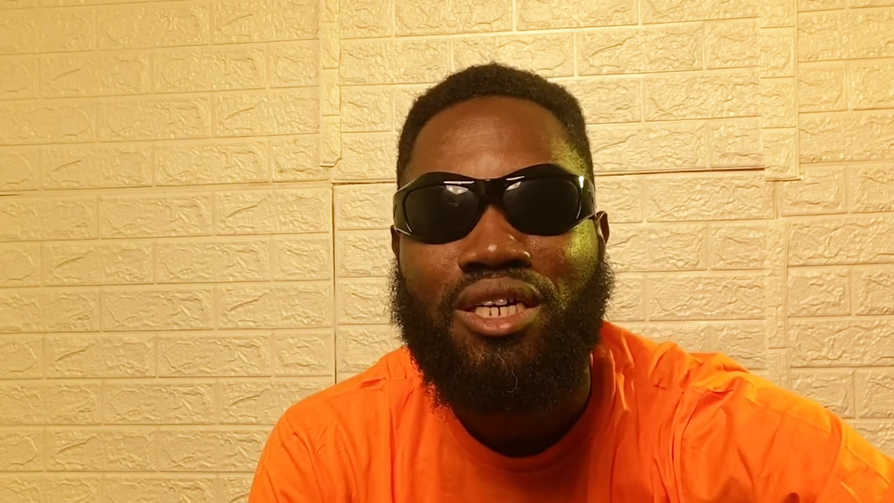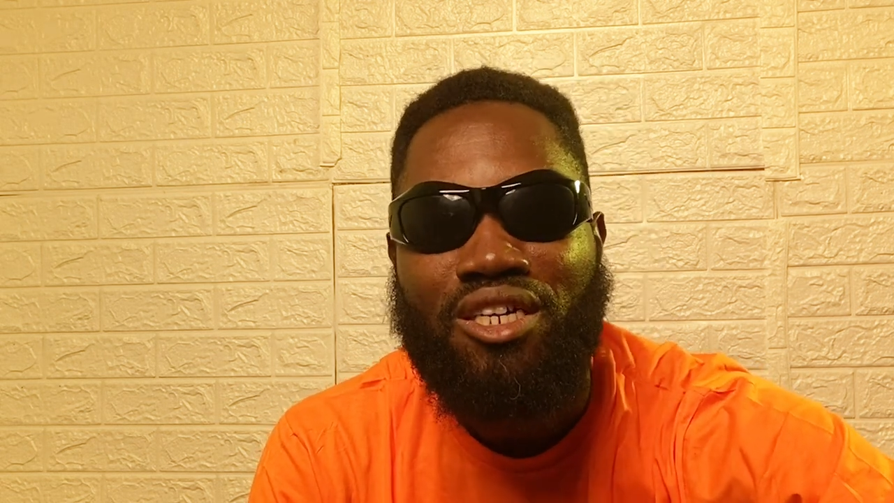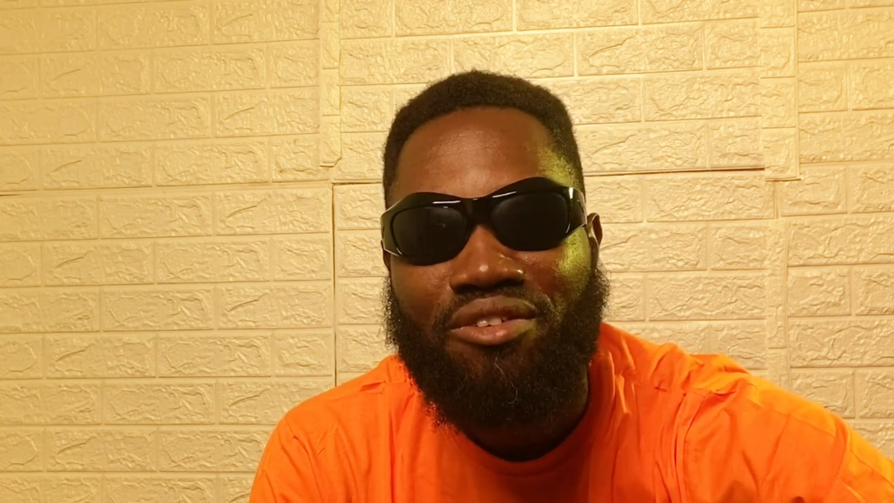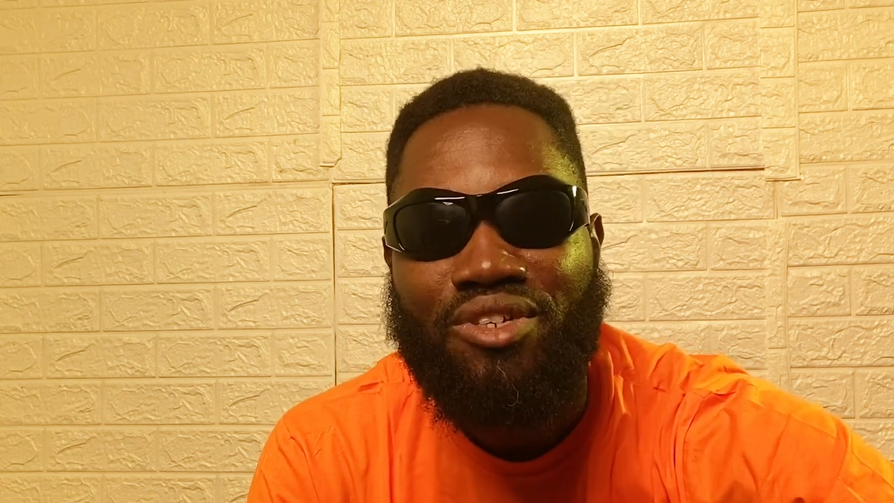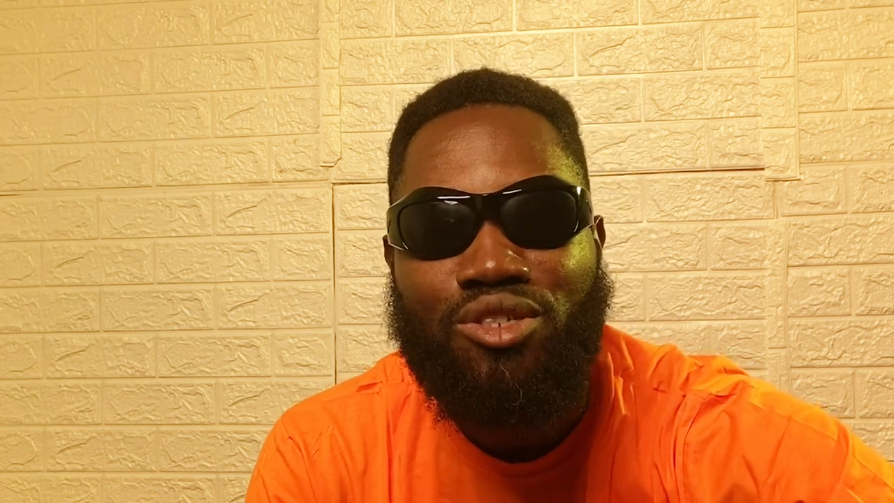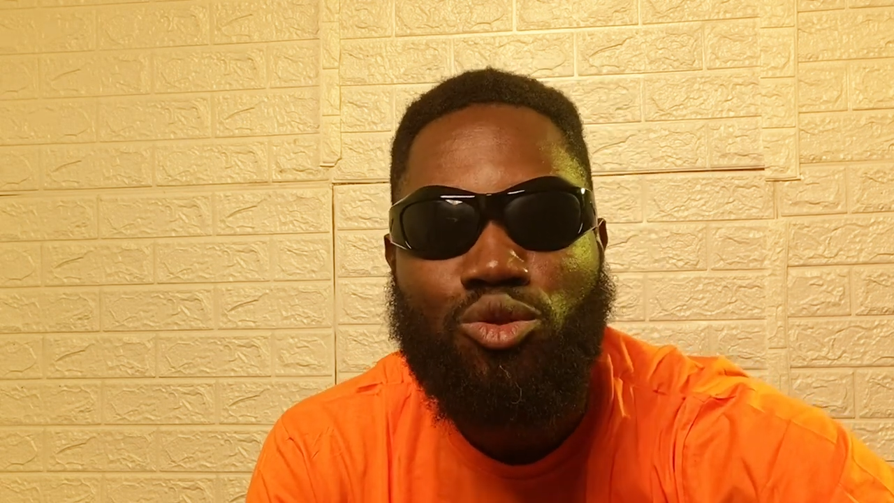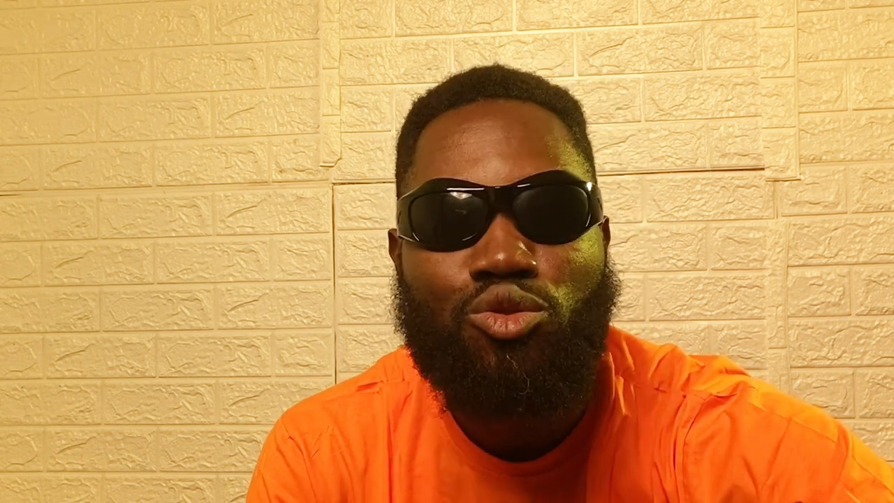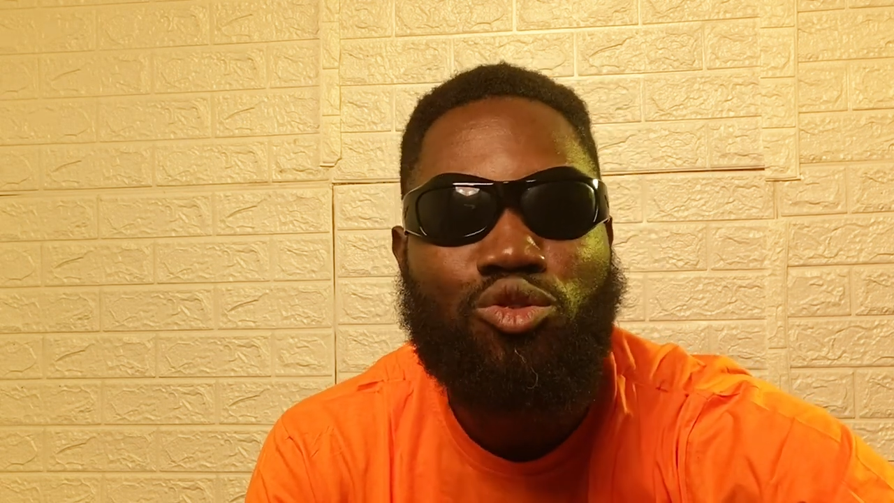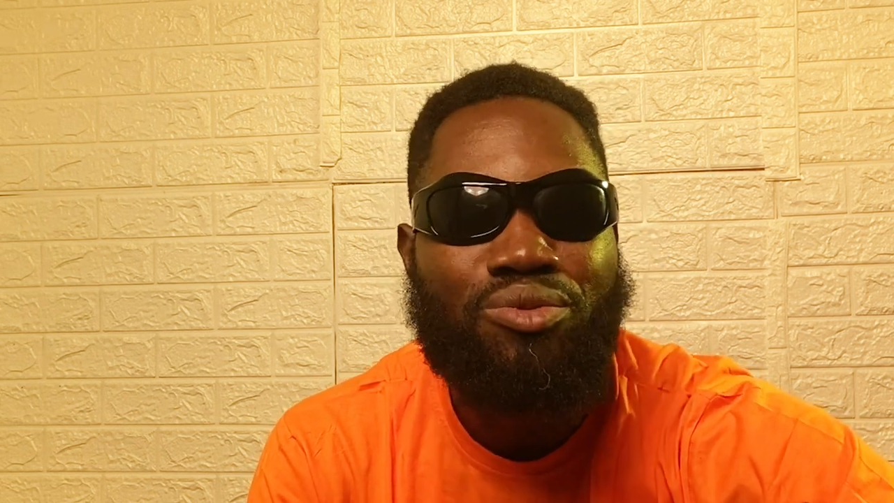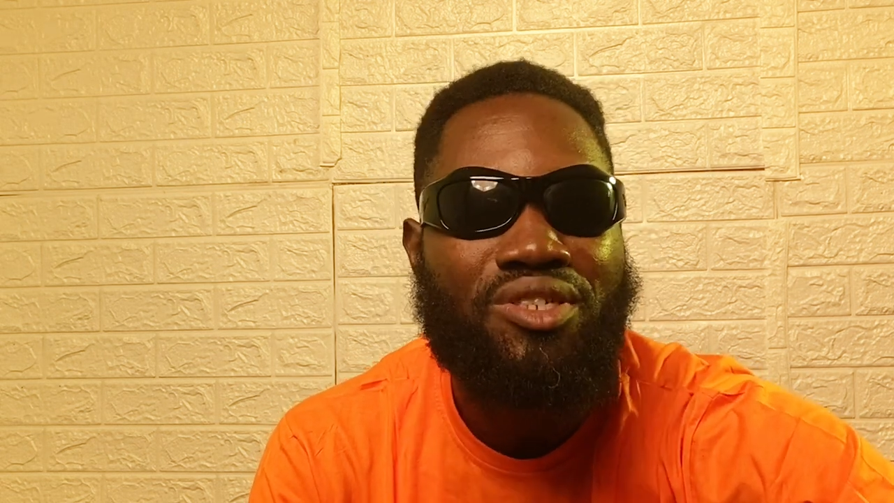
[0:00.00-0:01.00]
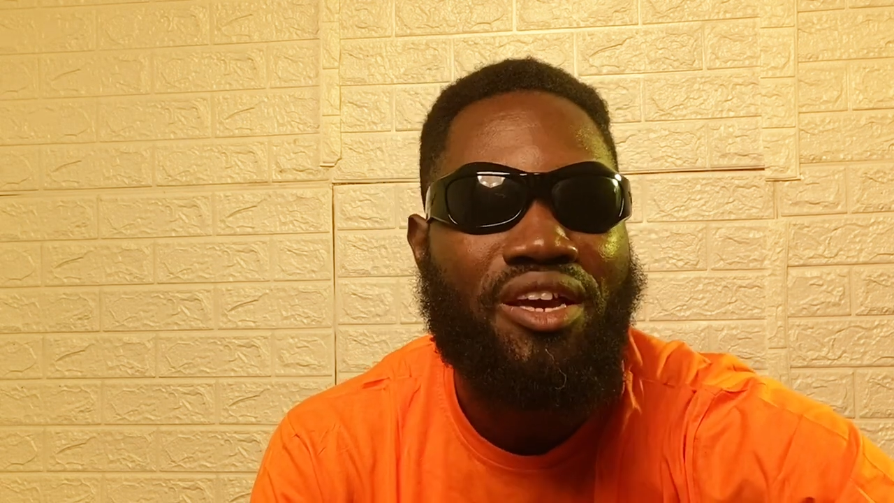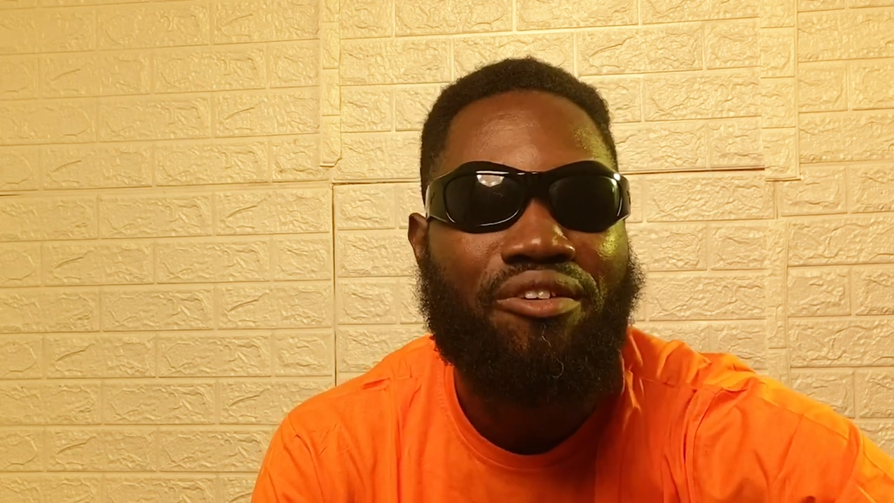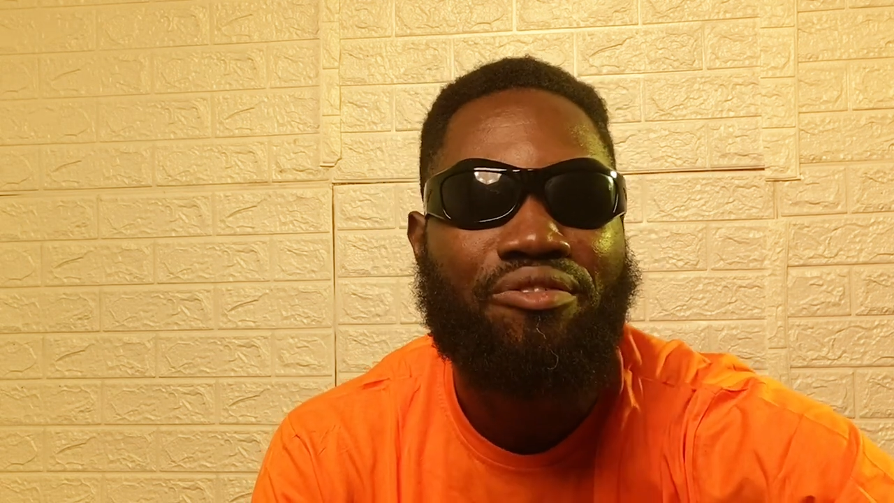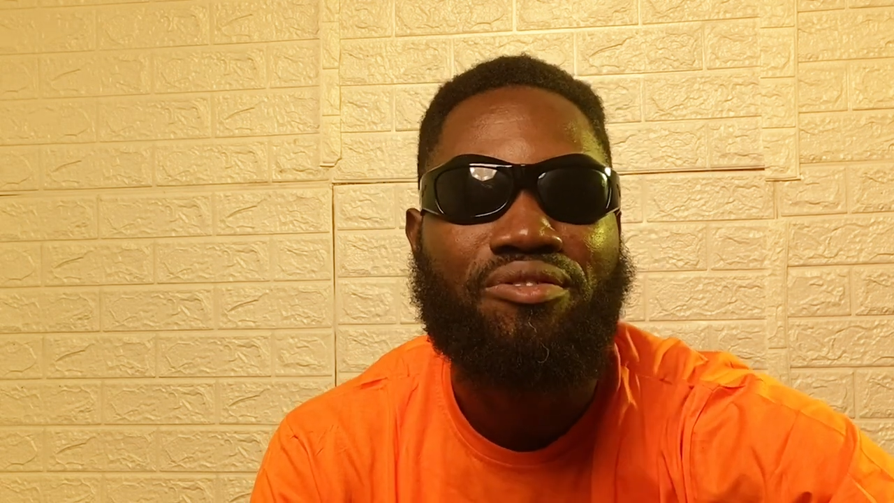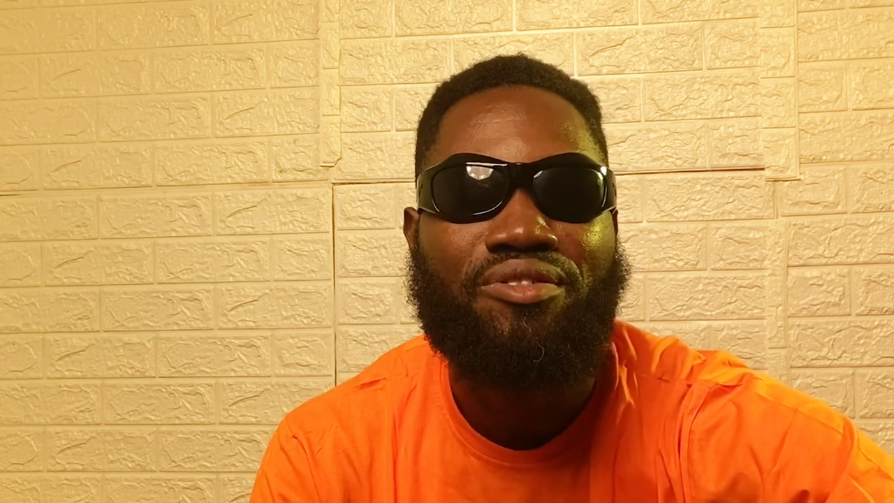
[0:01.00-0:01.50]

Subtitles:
Even YouTube self,